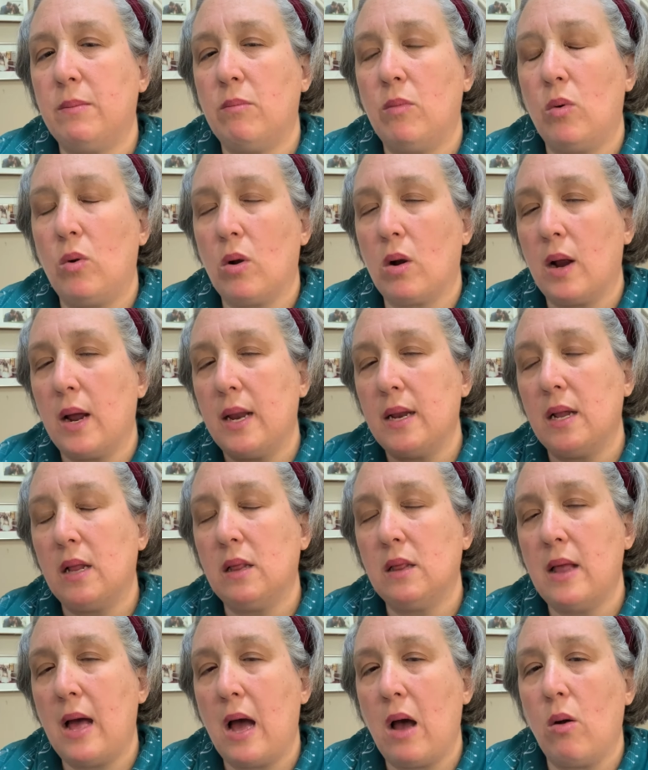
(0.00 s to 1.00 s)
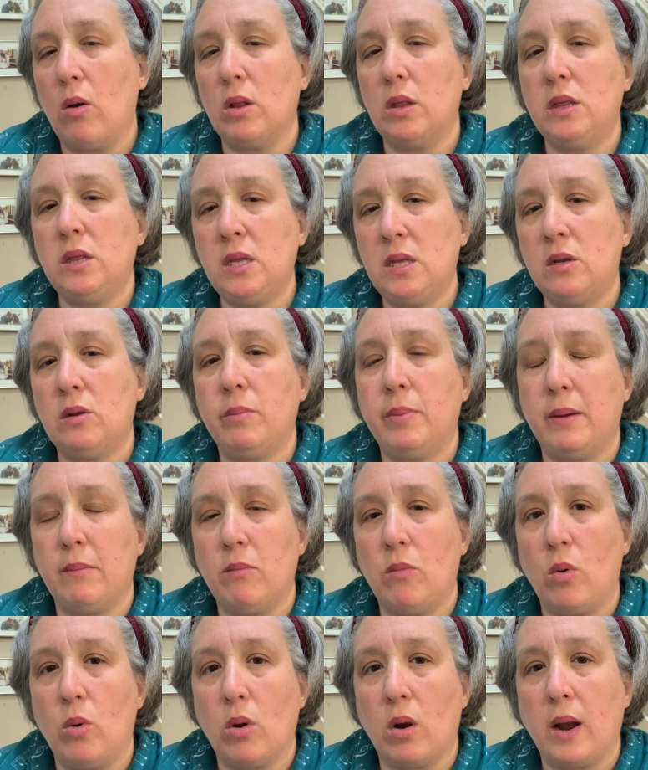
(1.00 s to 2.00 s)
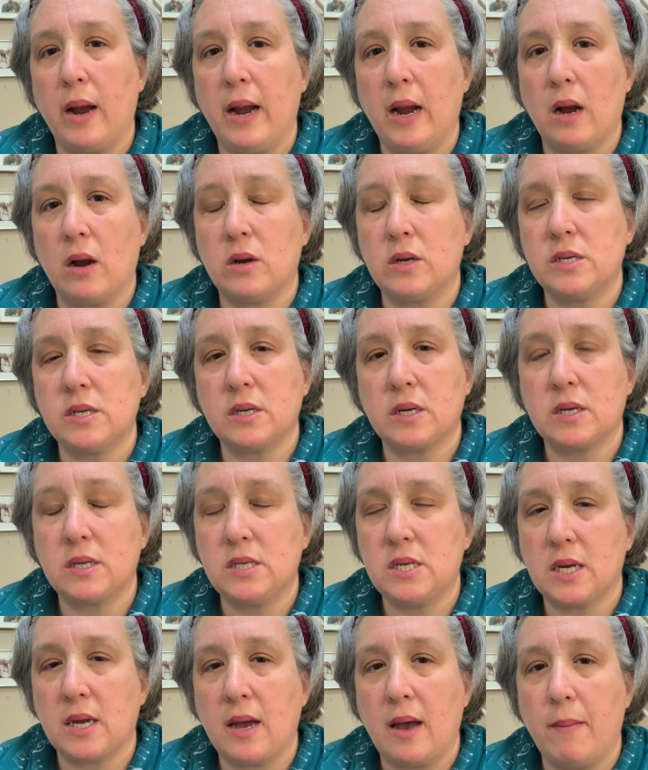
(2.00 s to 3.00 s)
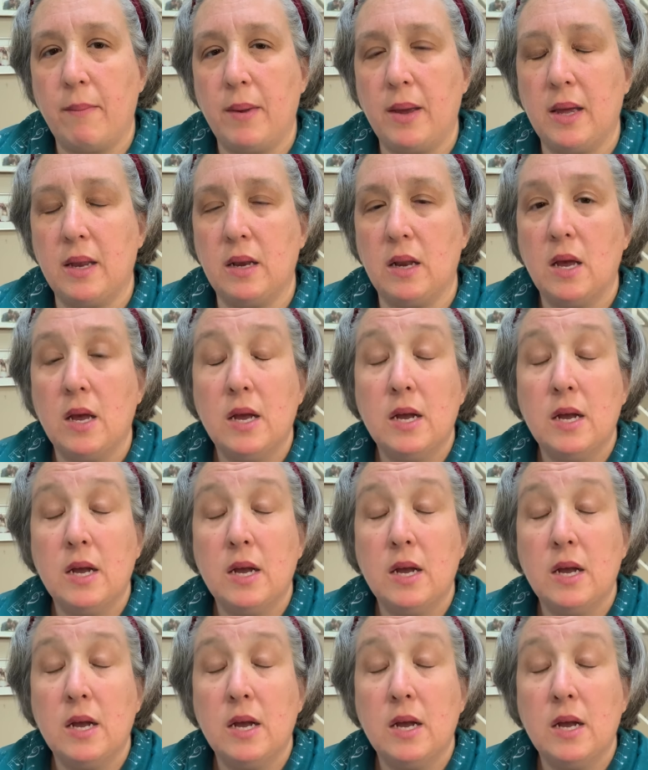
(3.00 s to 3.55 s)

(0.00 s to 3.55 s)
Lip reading: more and allow a little bit more air to come in.